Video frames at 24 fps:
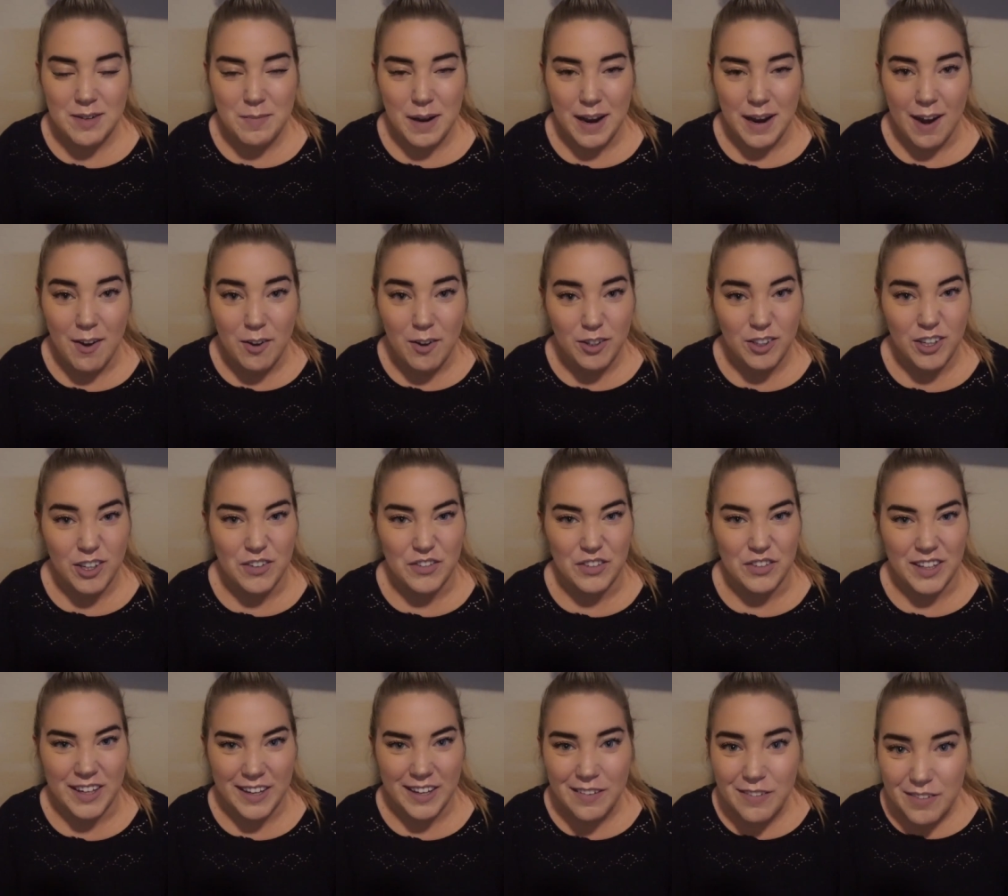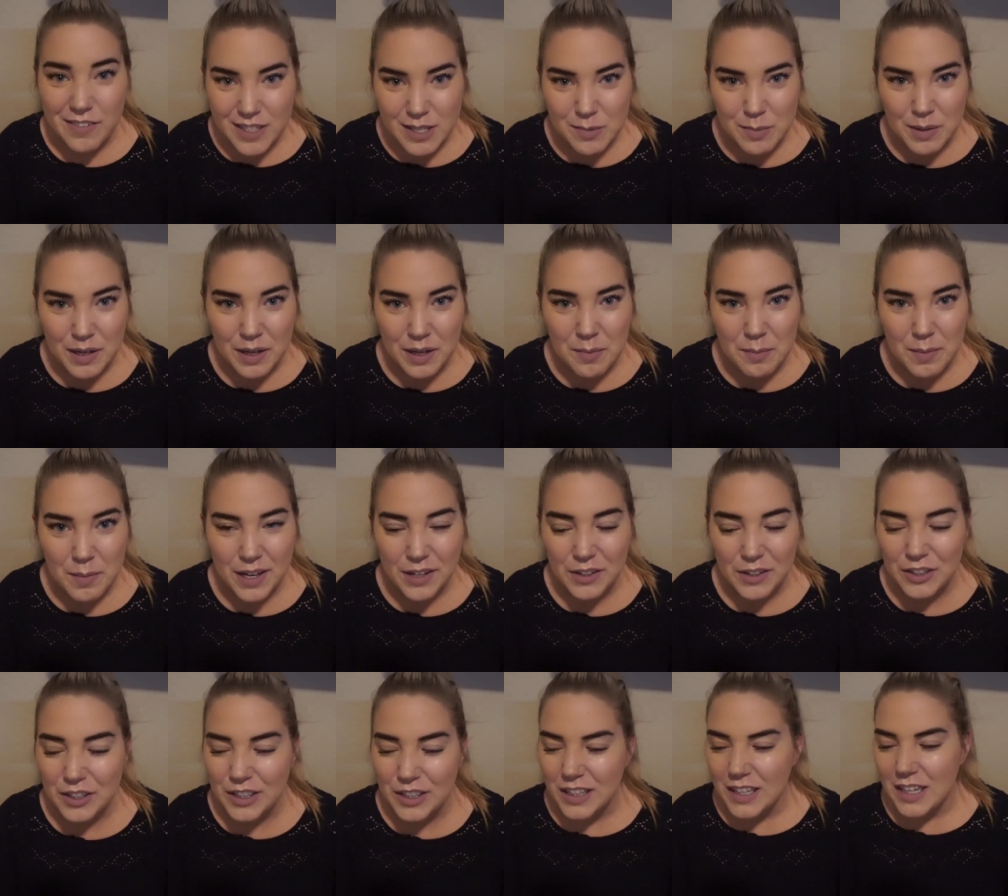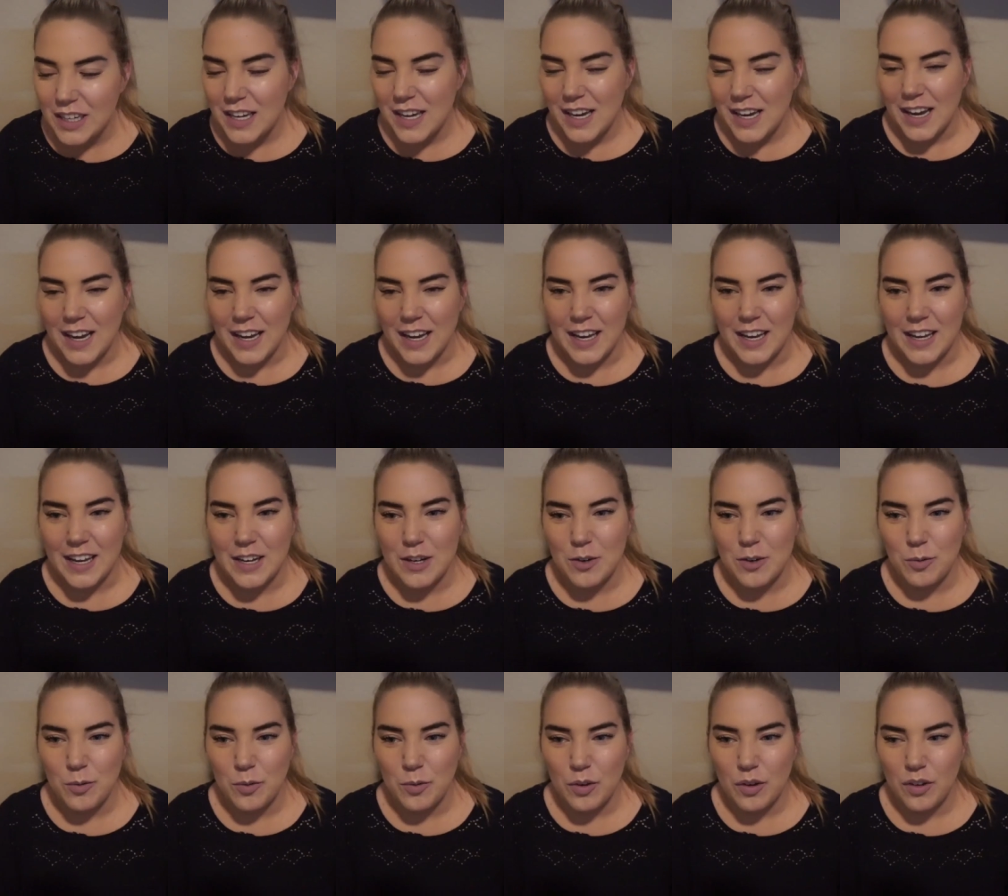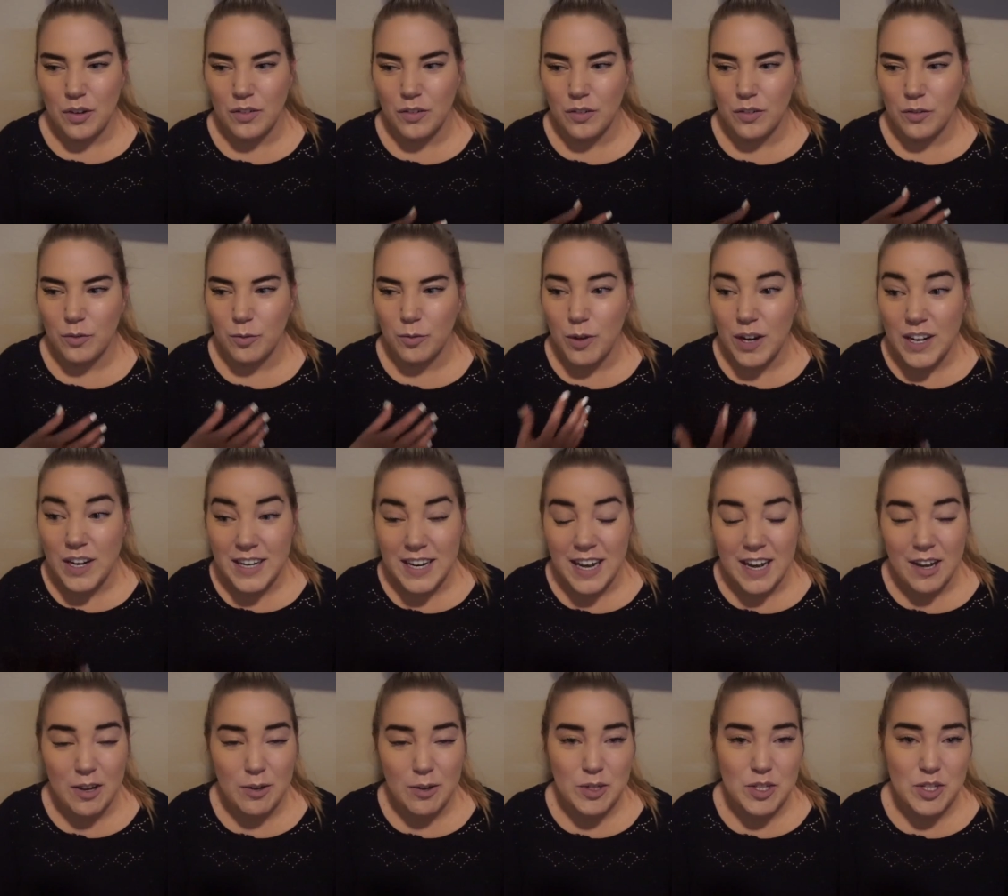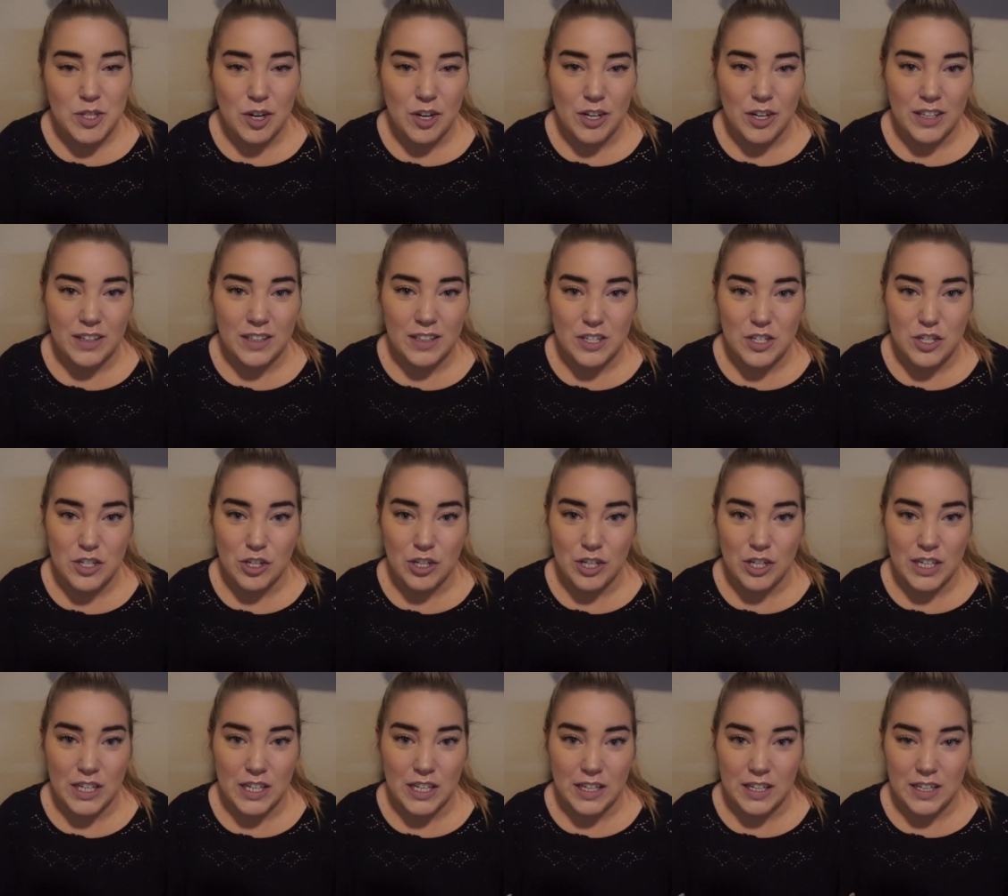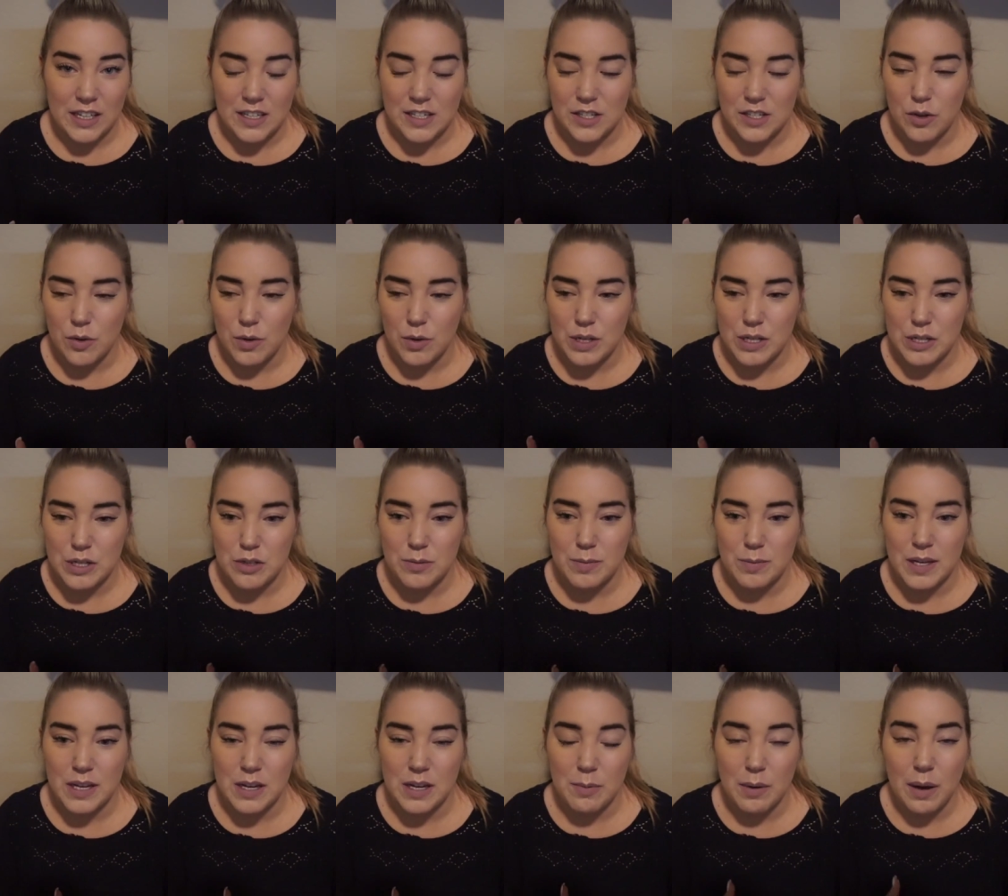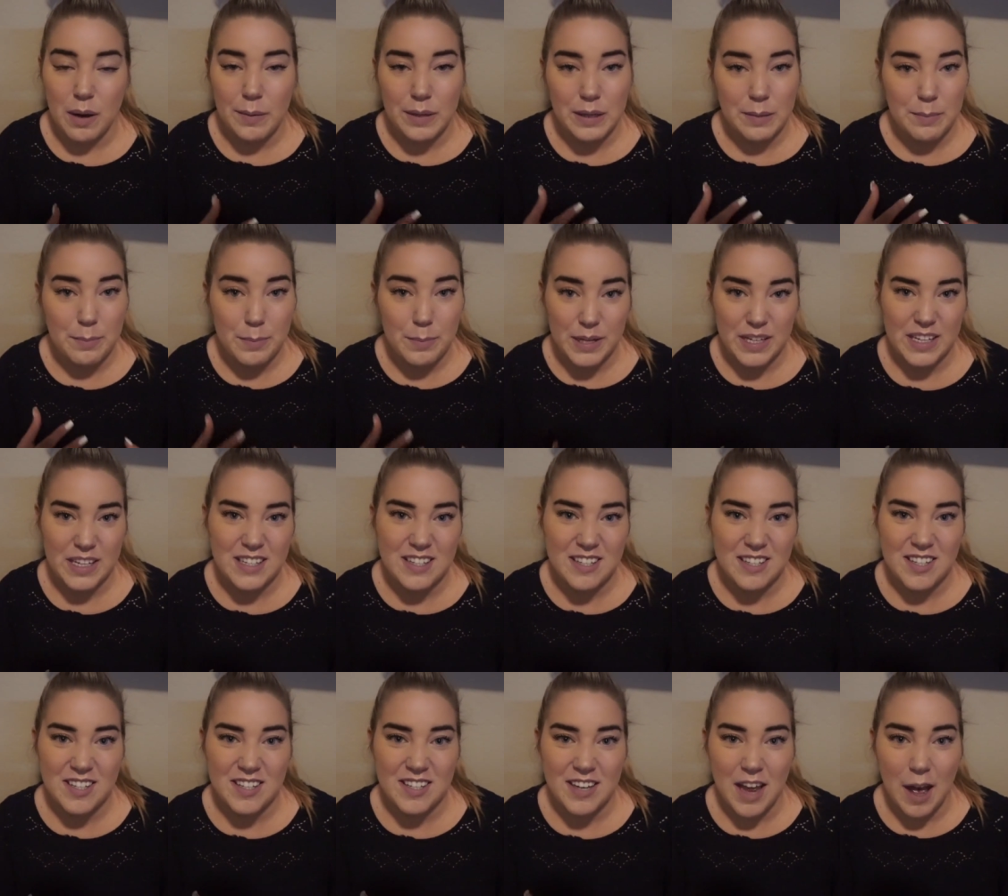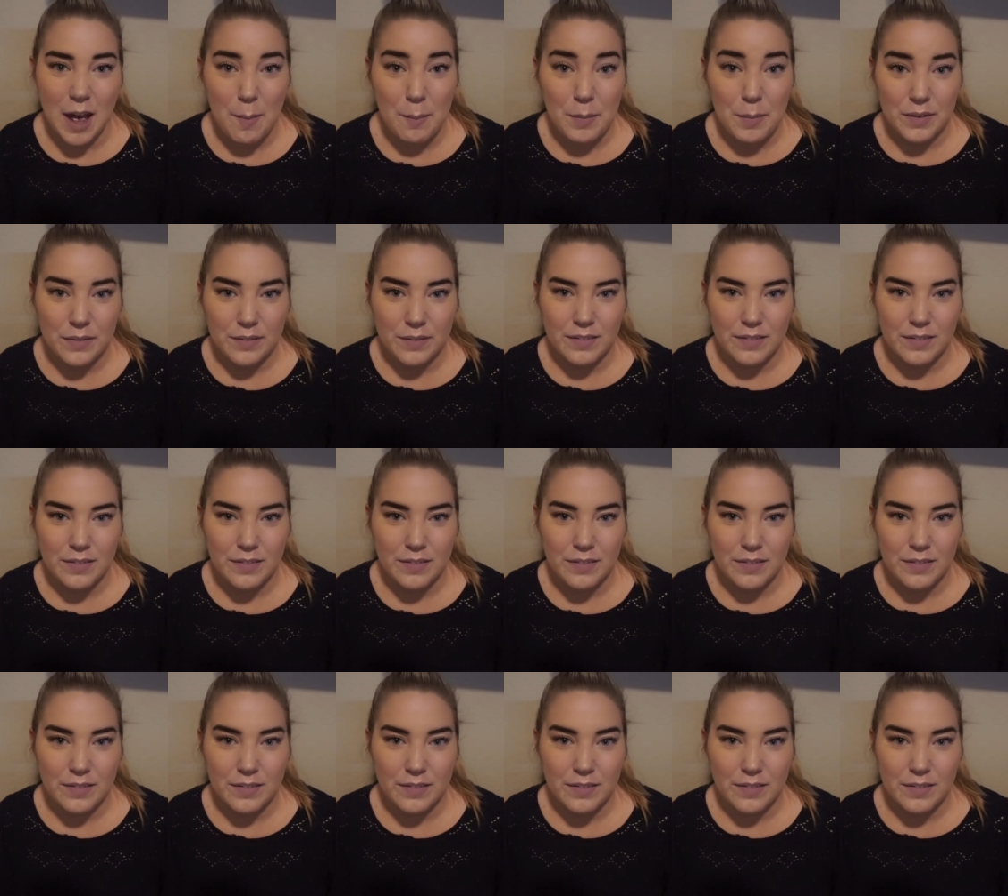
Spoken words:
My outlook on life has become better, and right now starting this journey is going to be probably the biggest step